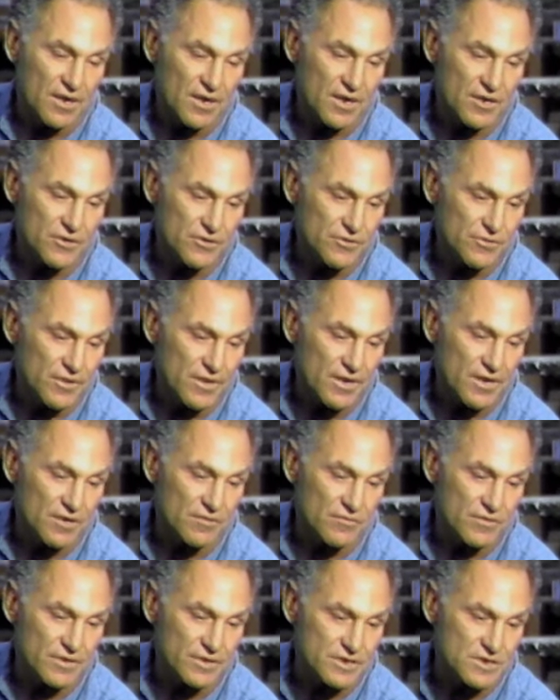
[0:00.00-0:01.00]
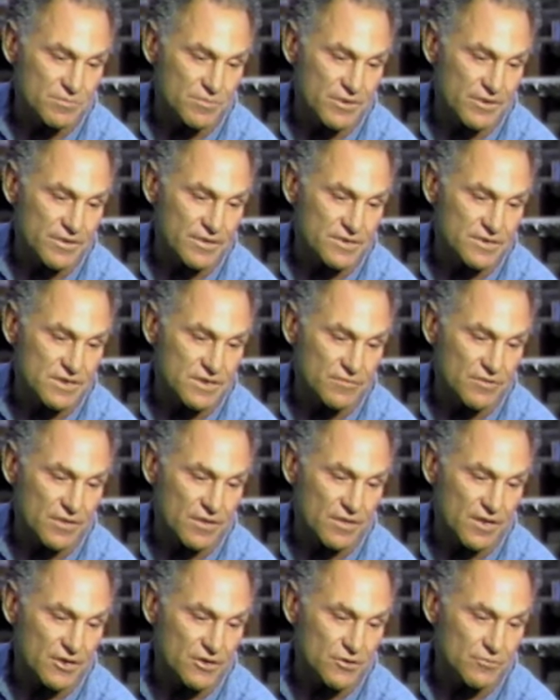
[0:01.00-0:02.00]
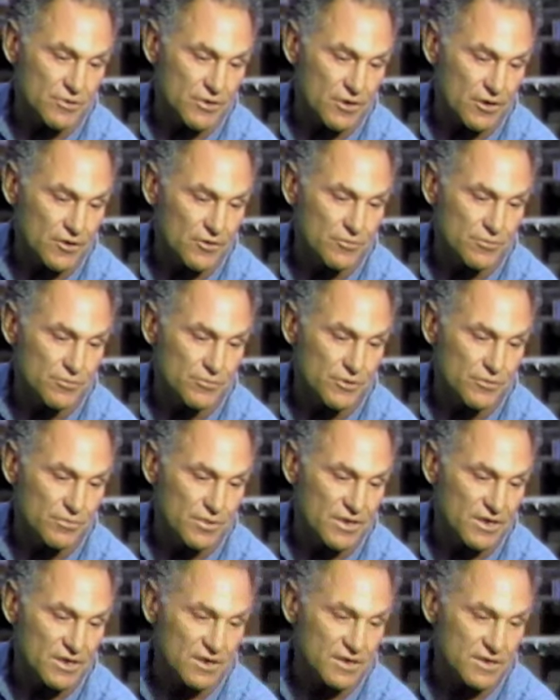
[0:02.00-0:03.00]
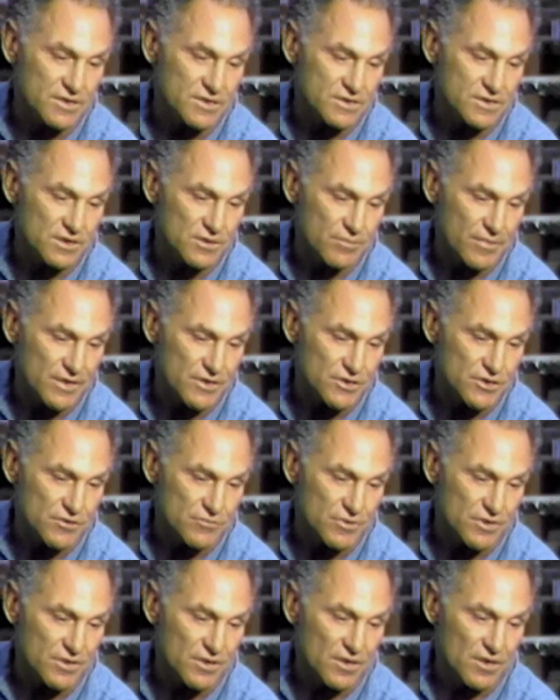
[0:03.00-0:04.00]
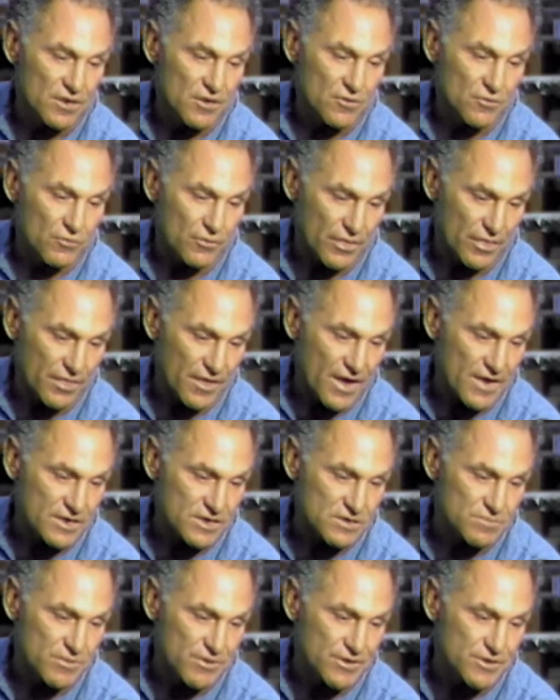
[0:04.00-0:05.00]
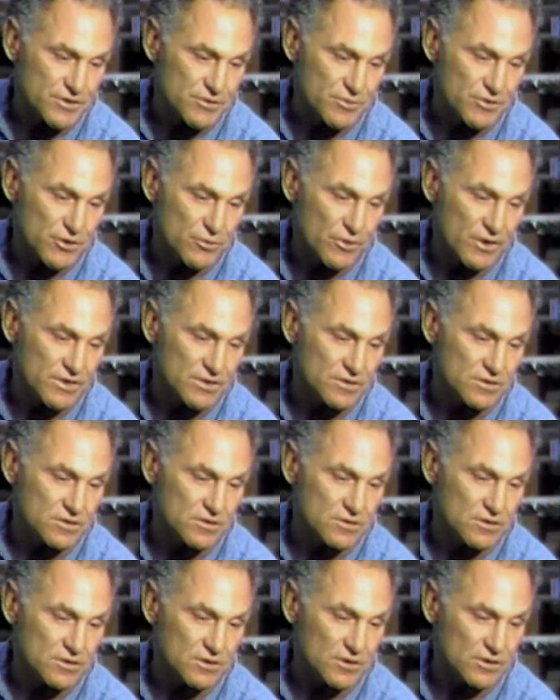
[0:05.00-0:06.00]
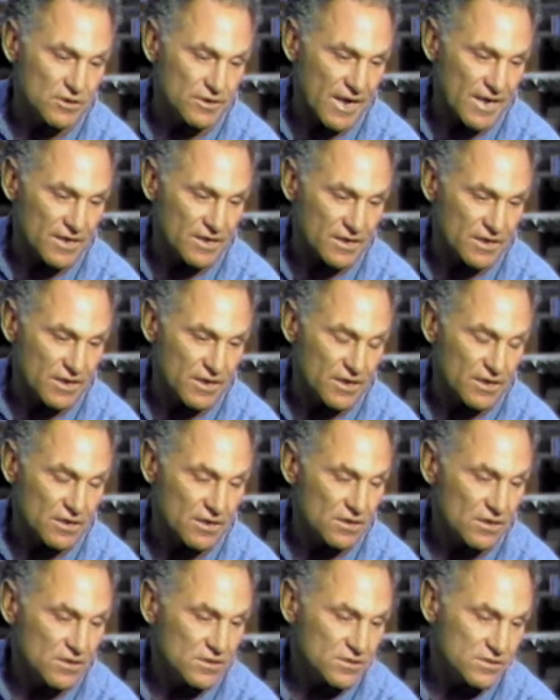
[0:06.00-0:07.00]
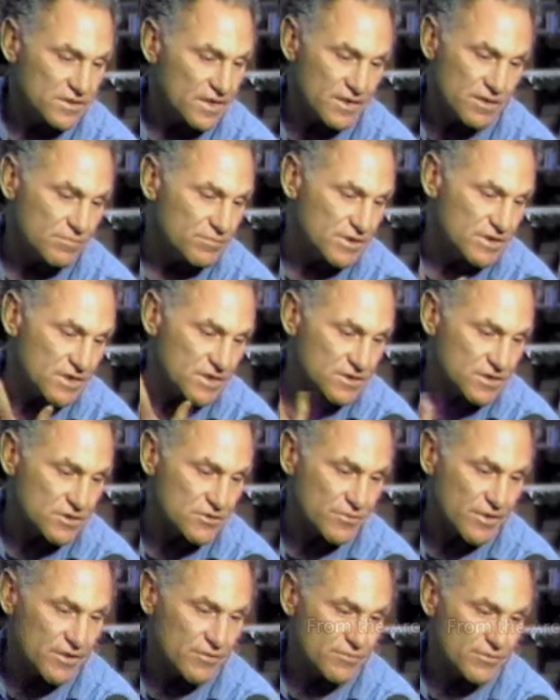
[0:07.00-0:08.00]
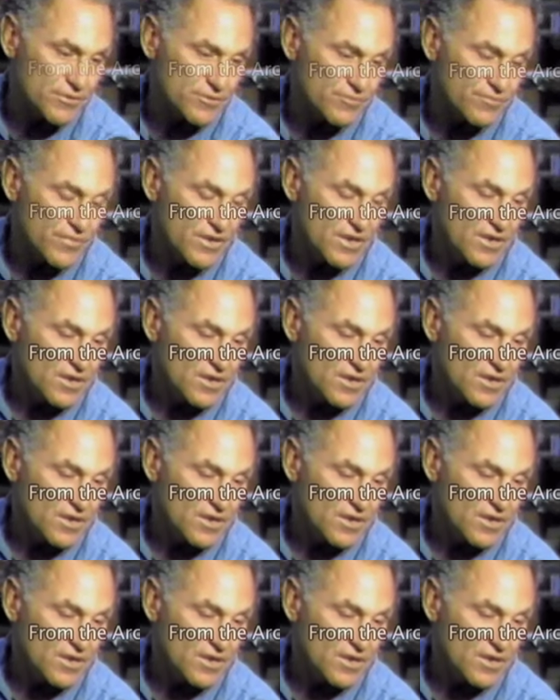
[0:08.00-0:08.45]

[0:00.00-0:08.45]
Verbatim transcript: and you have an experience of it that you would hope would be at least commensurate with that experience when you went to look at it again, say Matisse's Red Room.